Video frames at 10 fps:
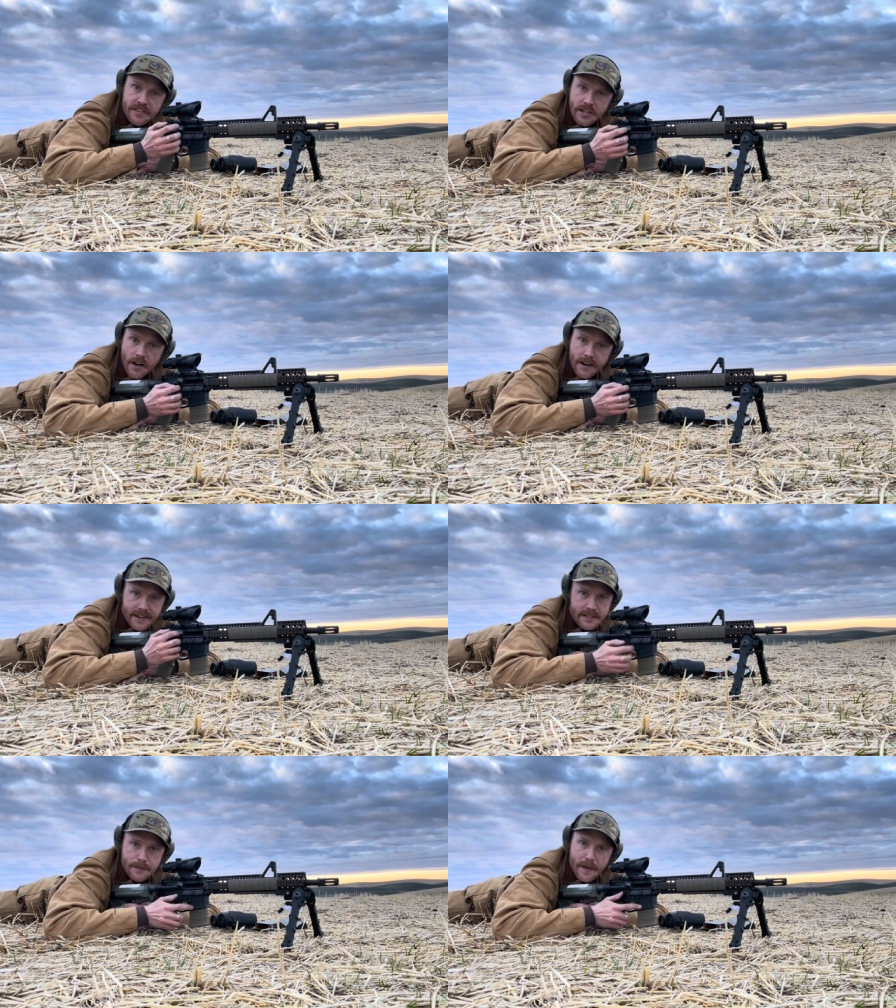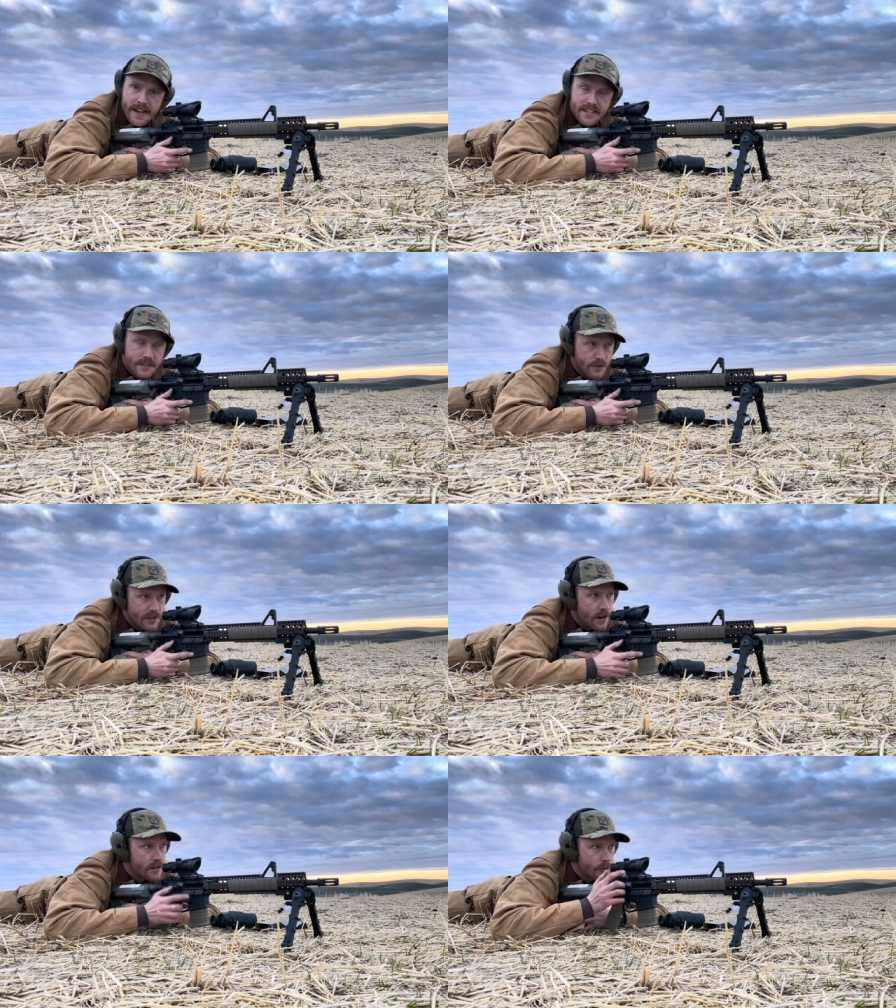the target in space, so it was
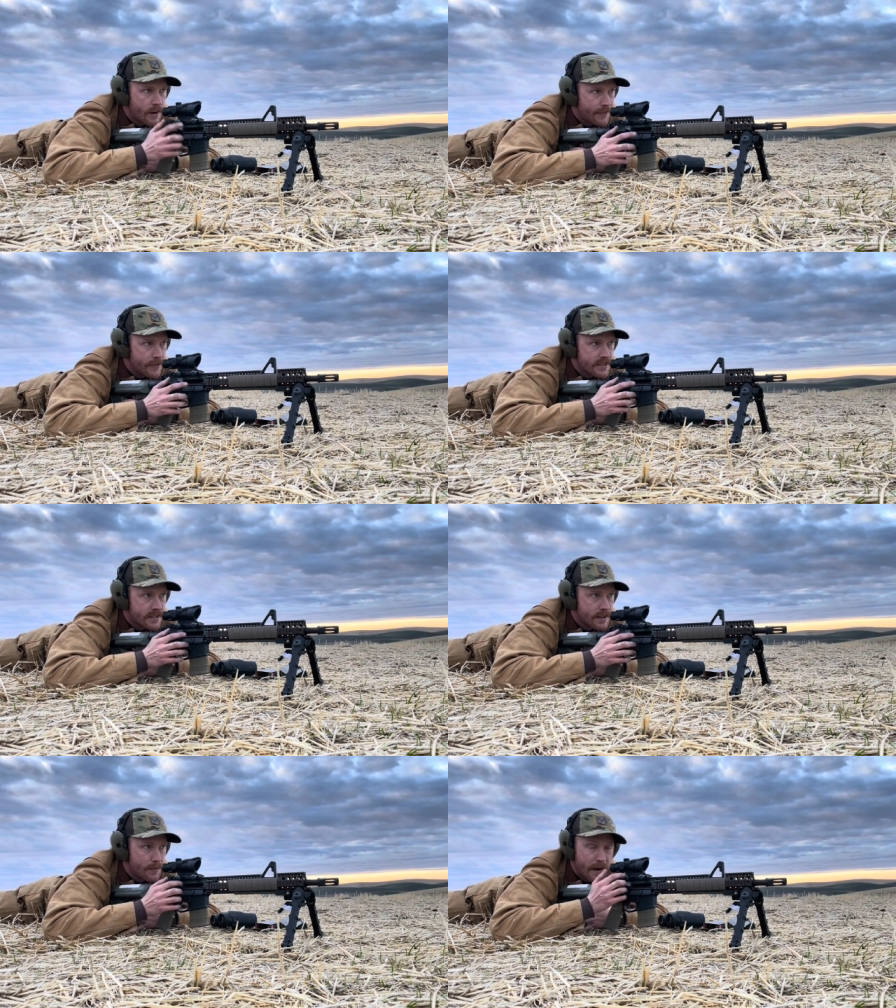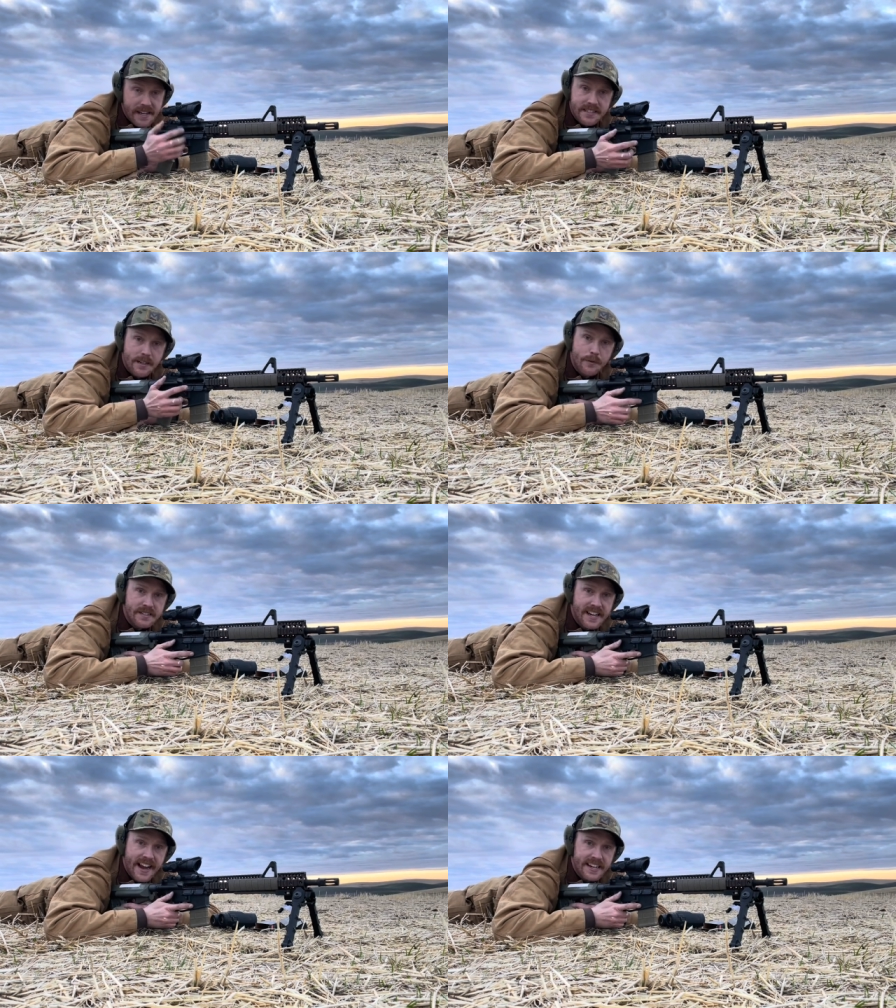hard to reference that the BDC
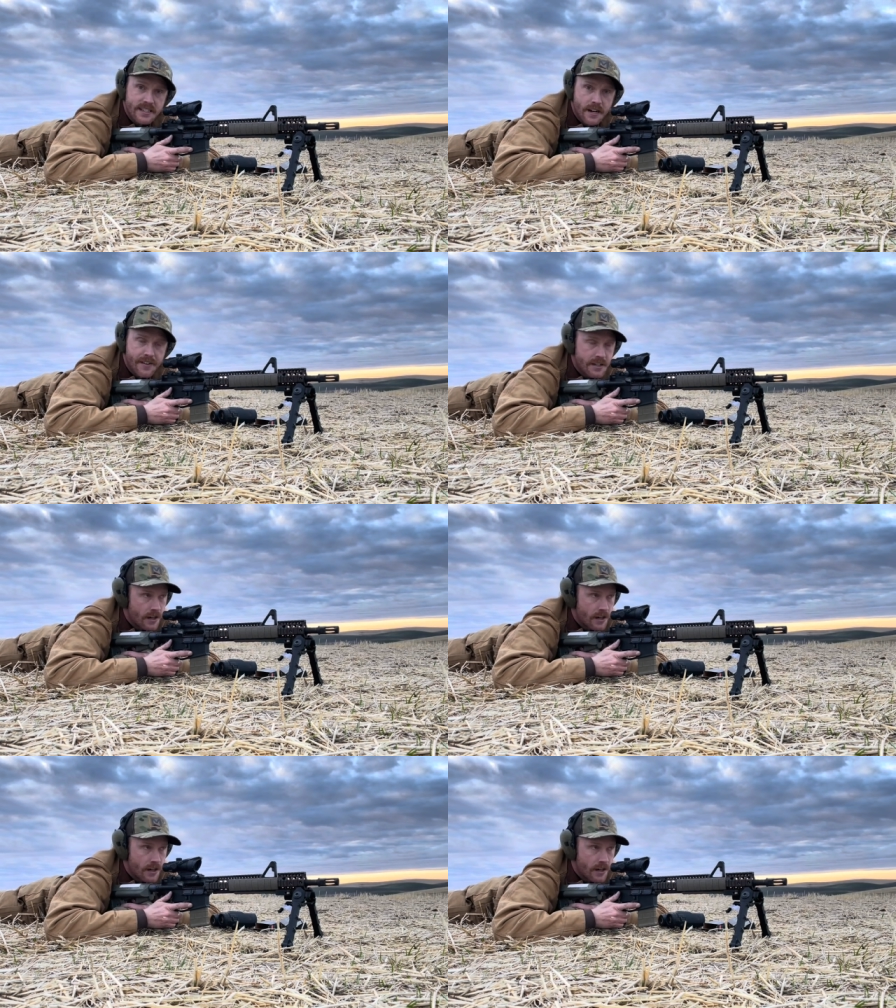wasn't actually on the